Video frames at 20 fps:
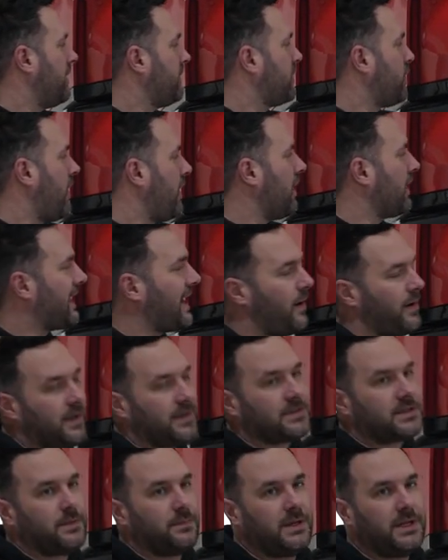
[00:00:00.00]
Quite like how it
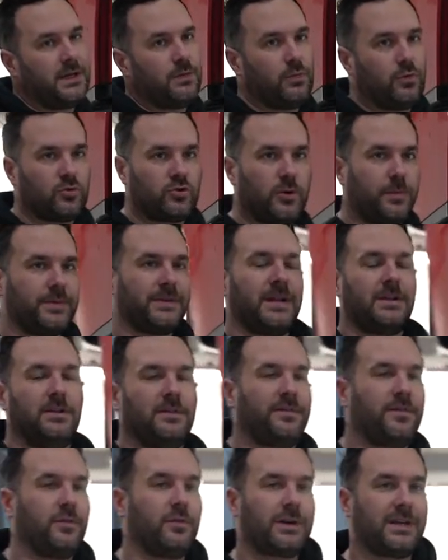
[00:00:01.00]
is at the minute. We'll drop it down
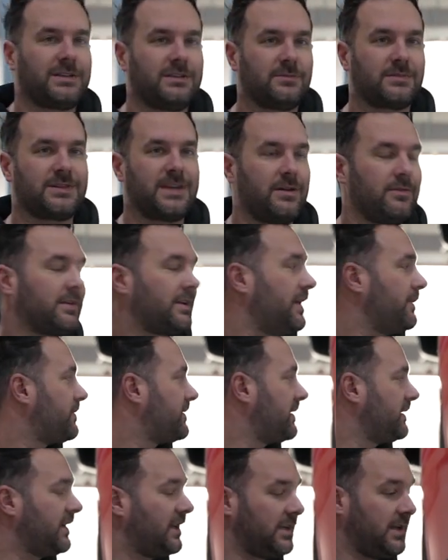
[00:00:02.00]
the floor, get some sound
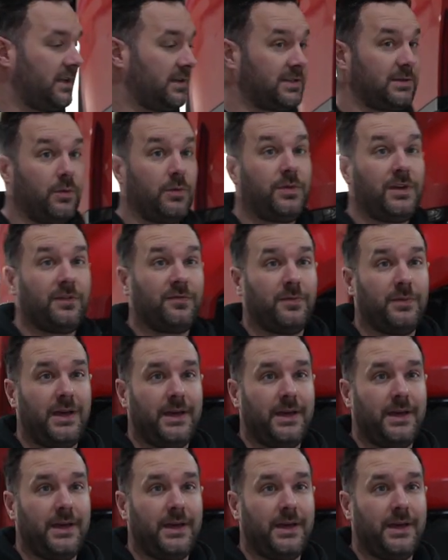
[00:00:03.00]
clips and then see what we think from